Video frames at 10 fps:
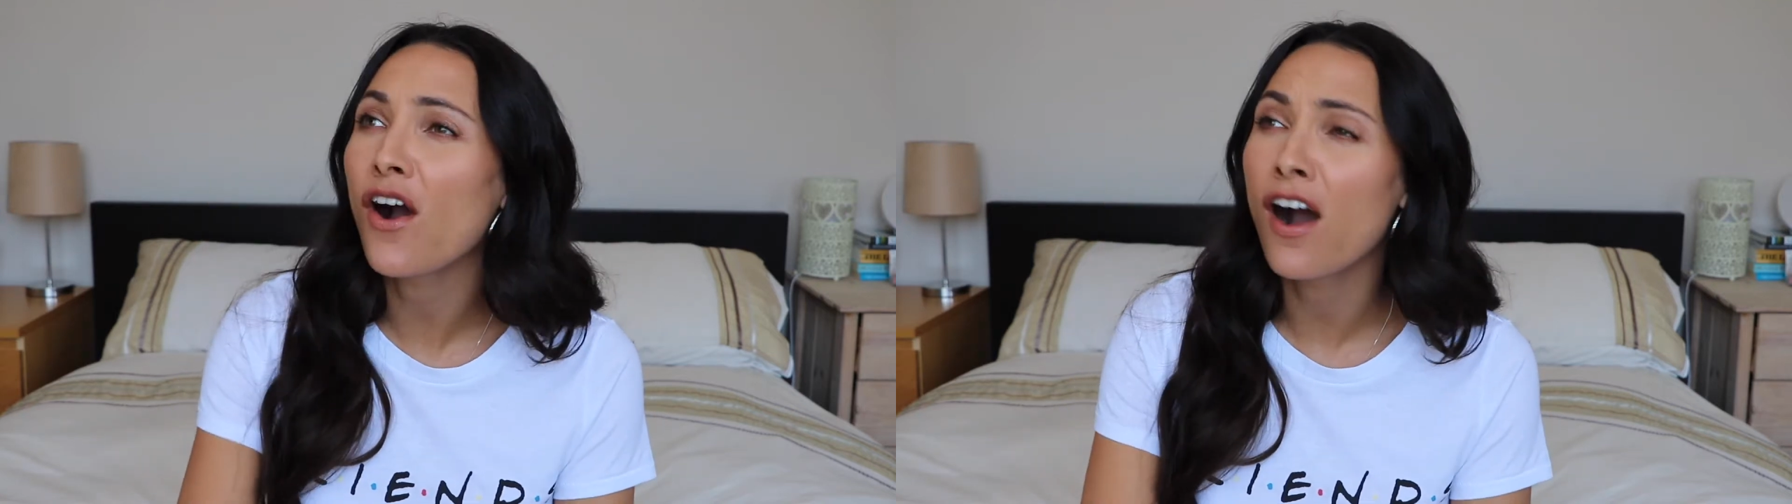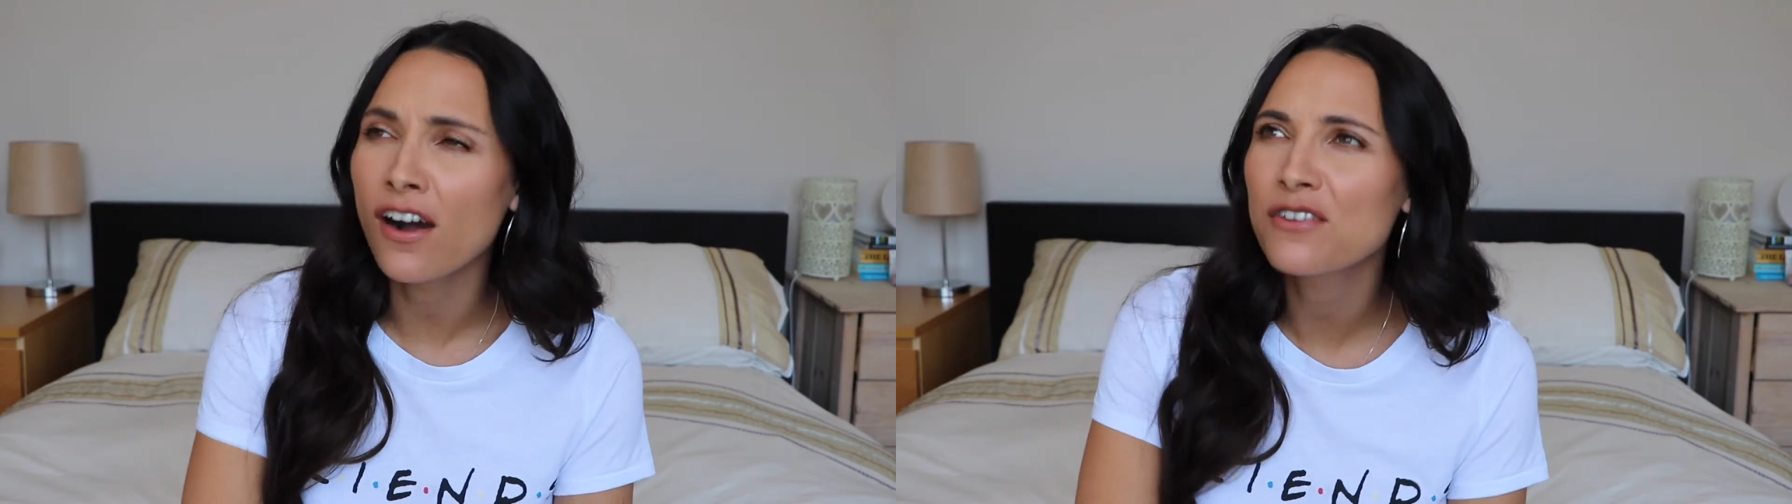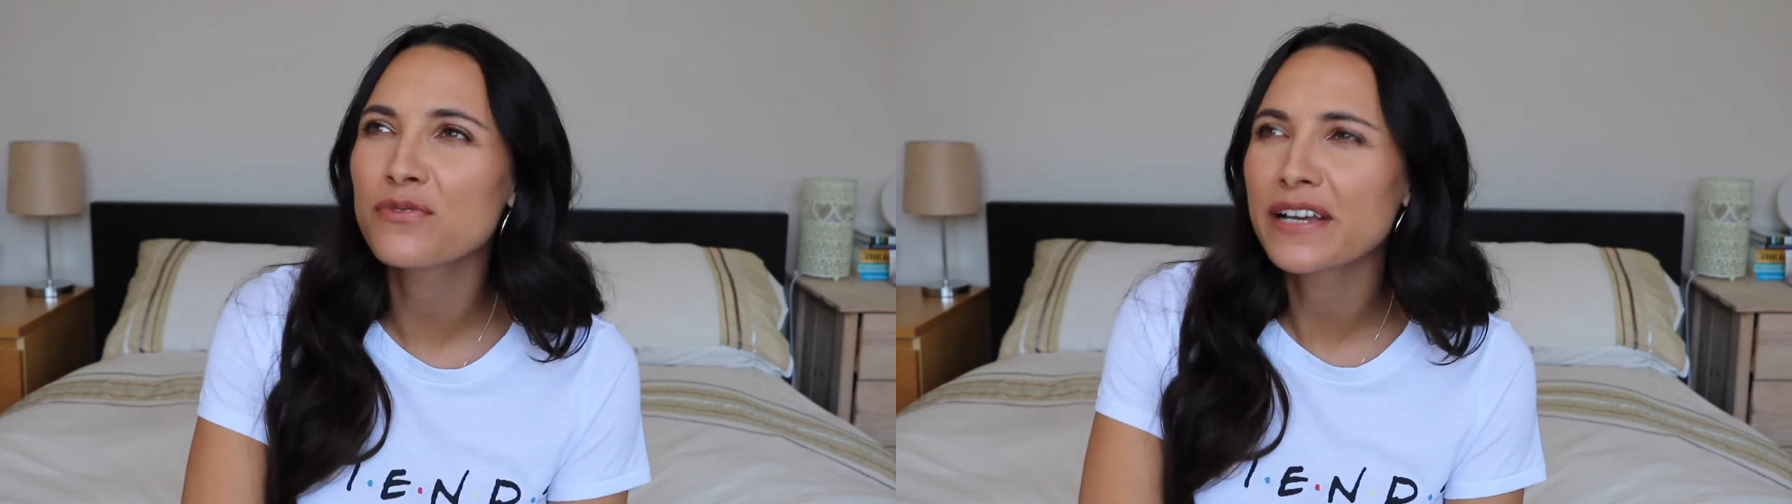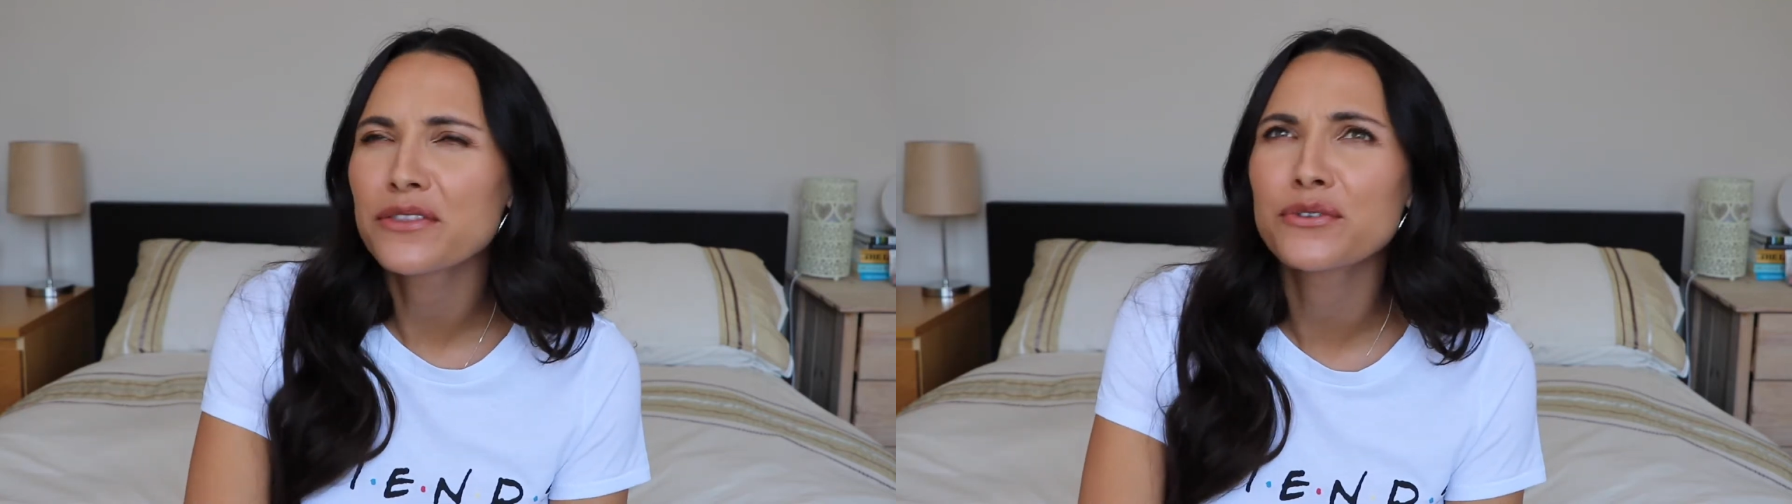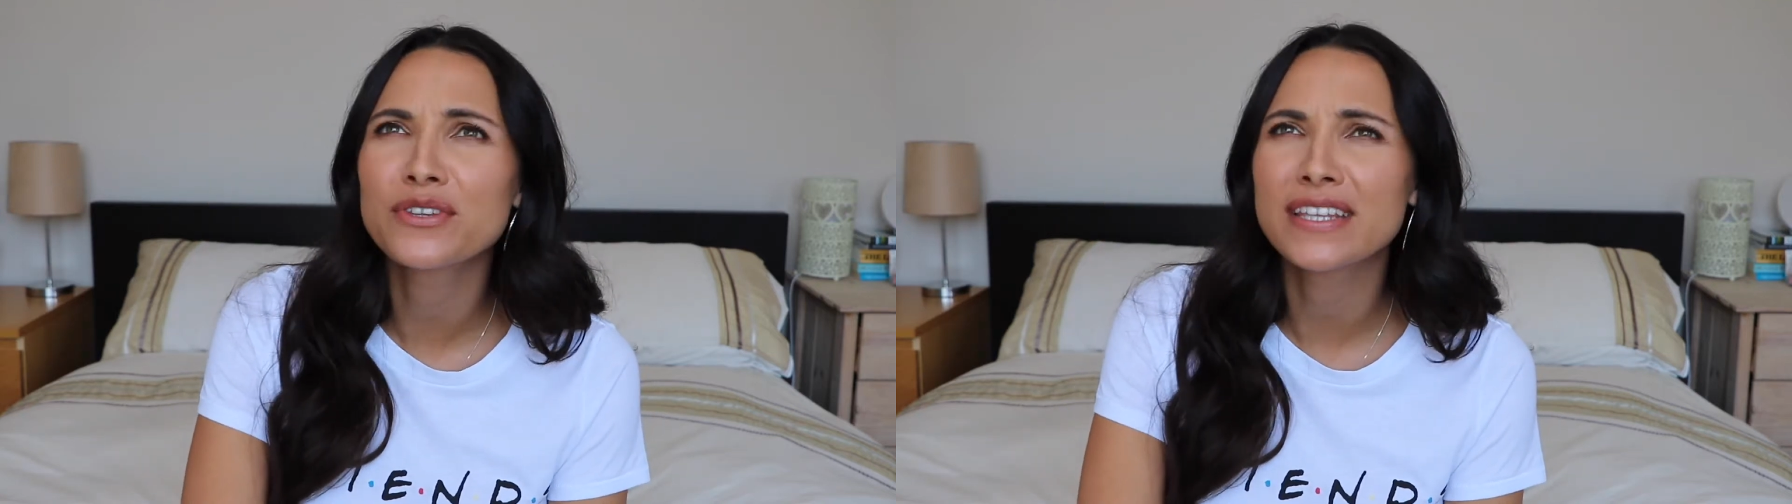
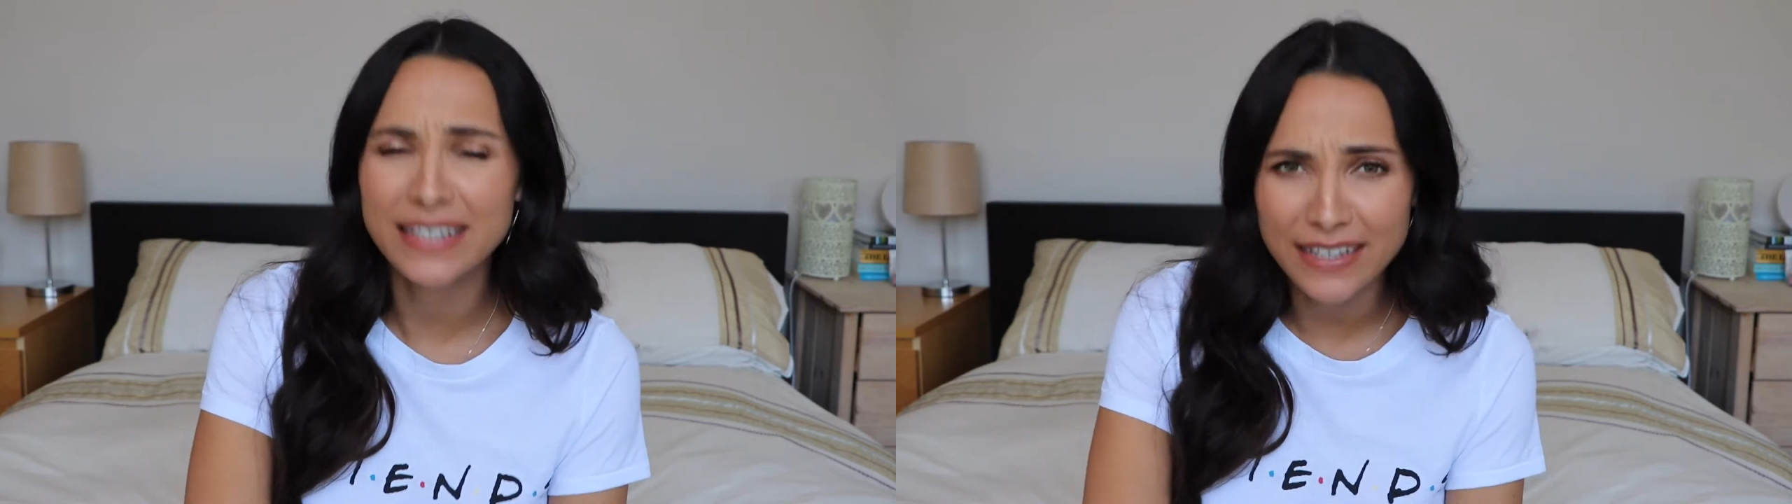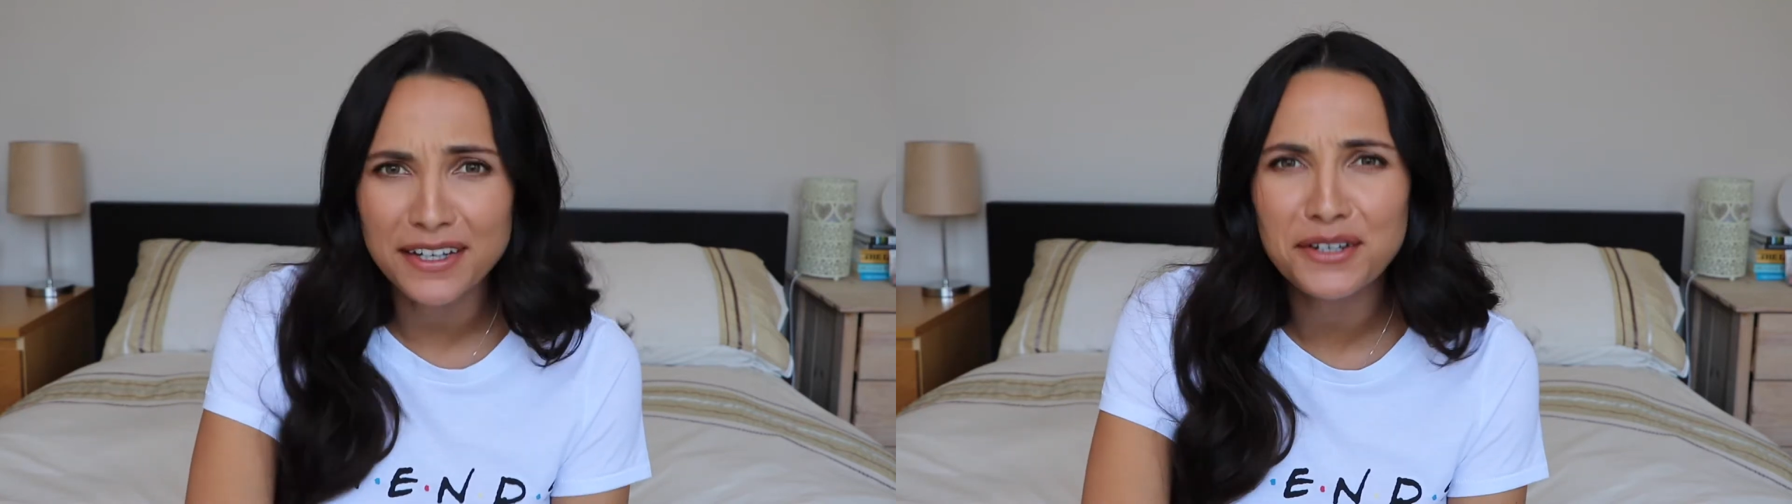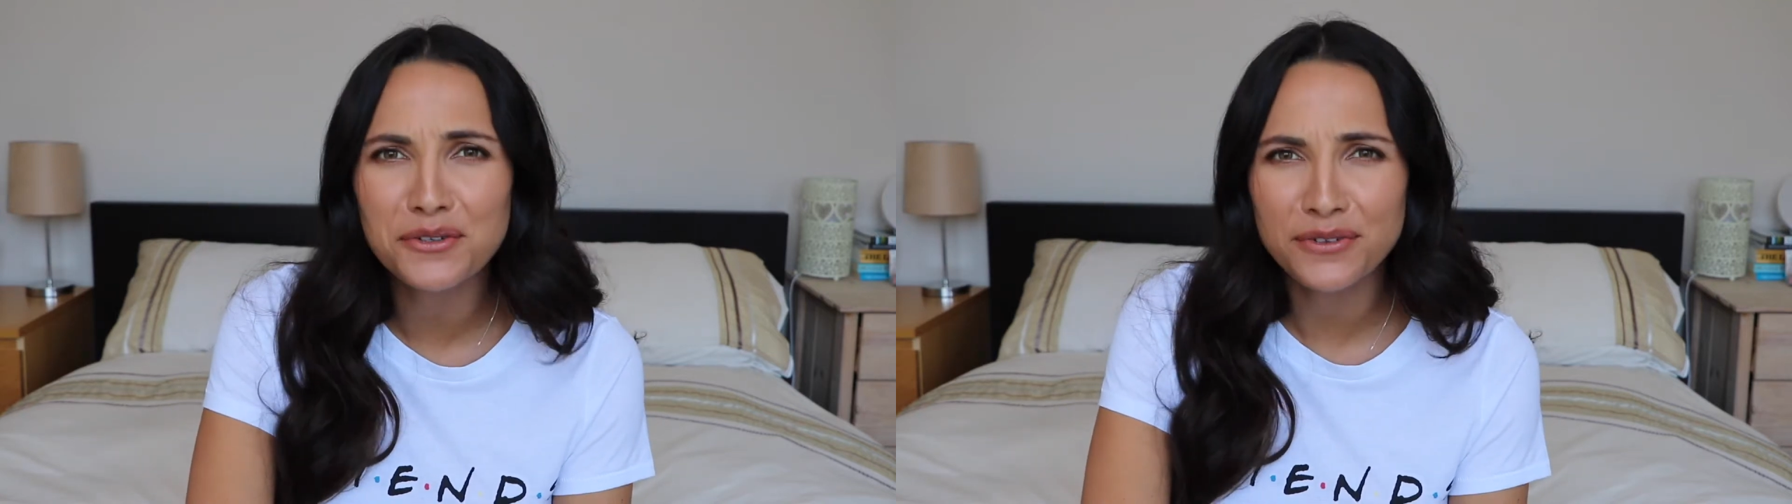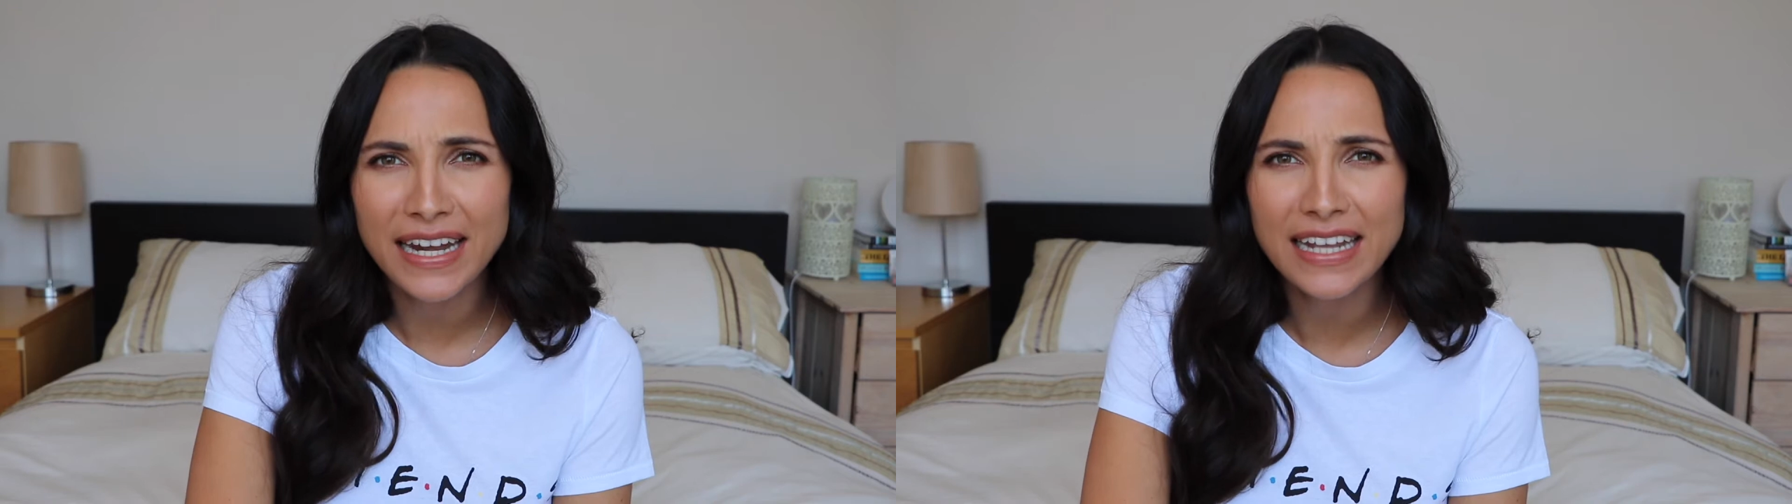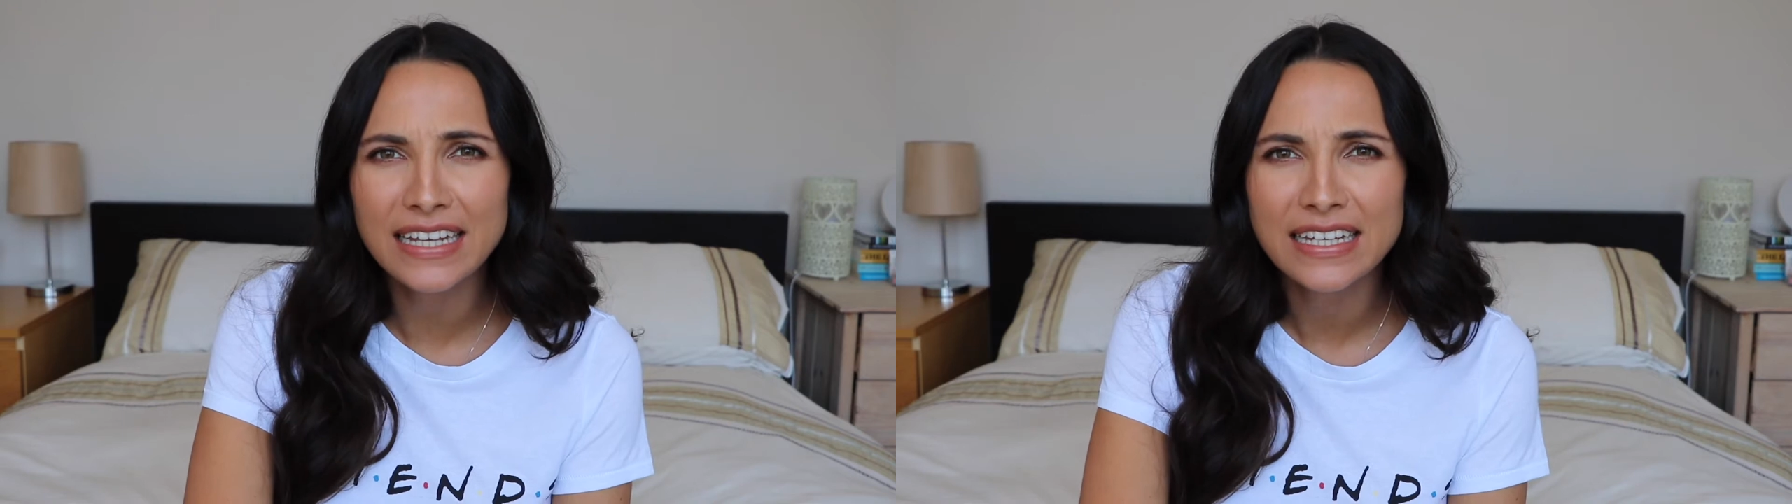halfway through the year
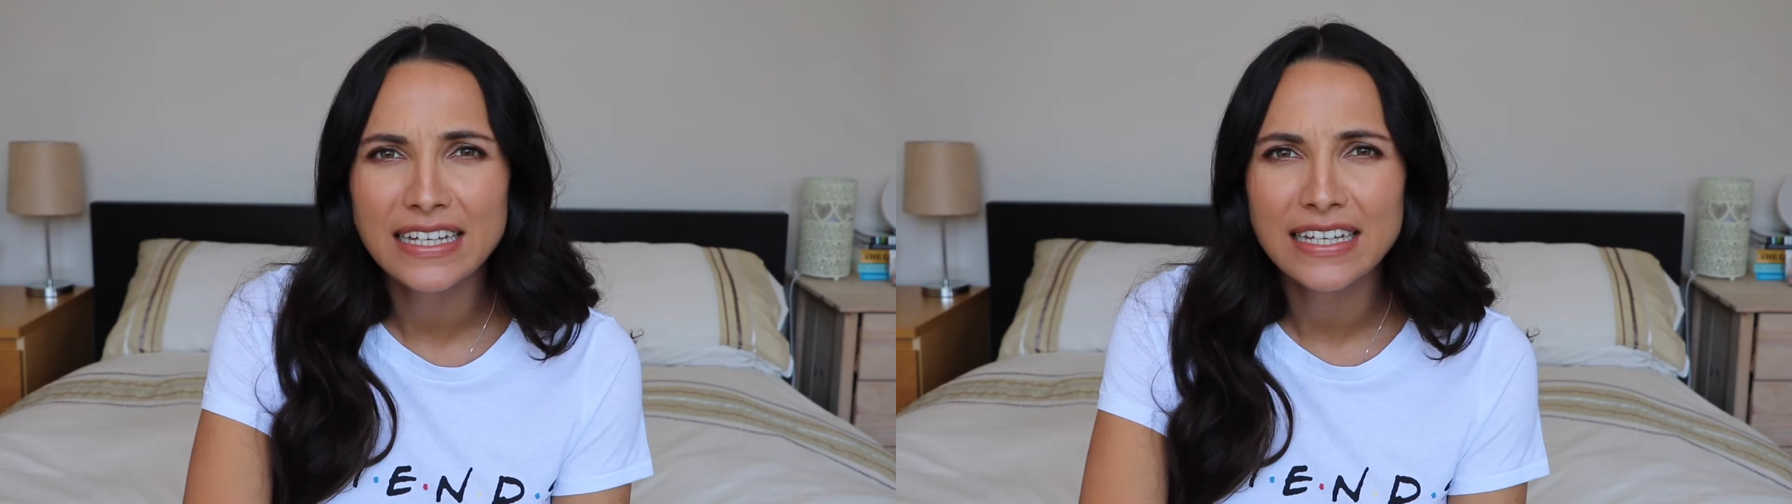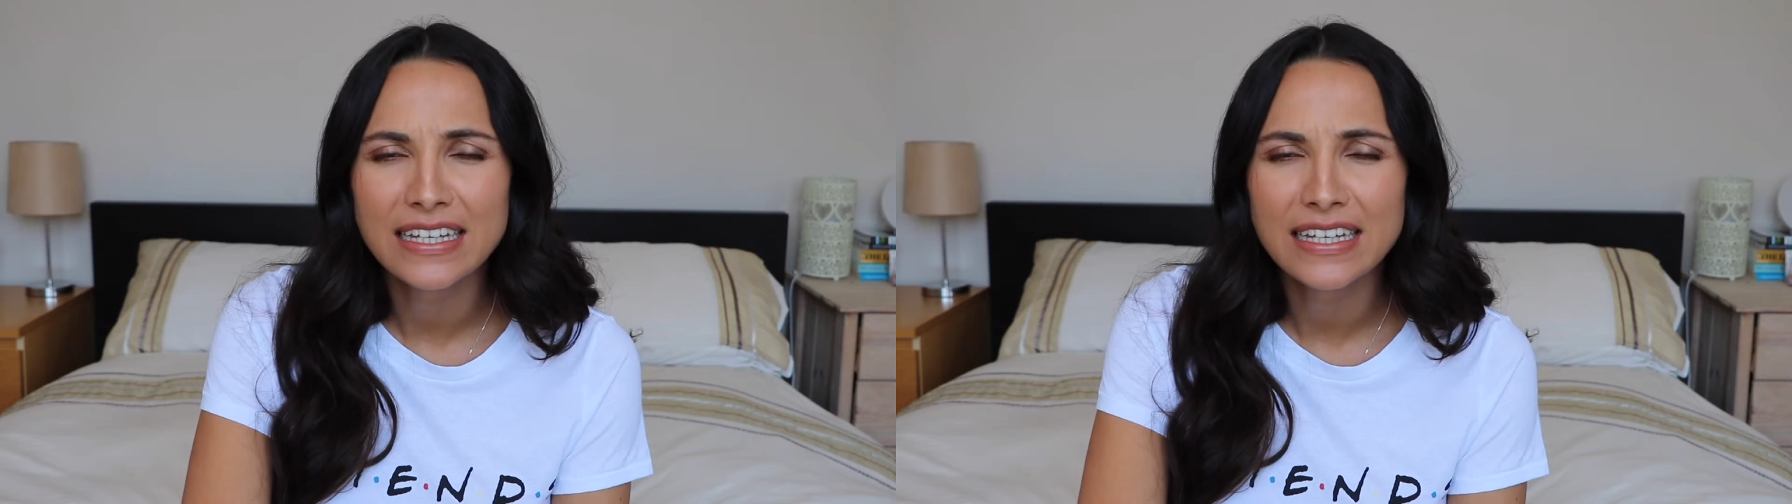already?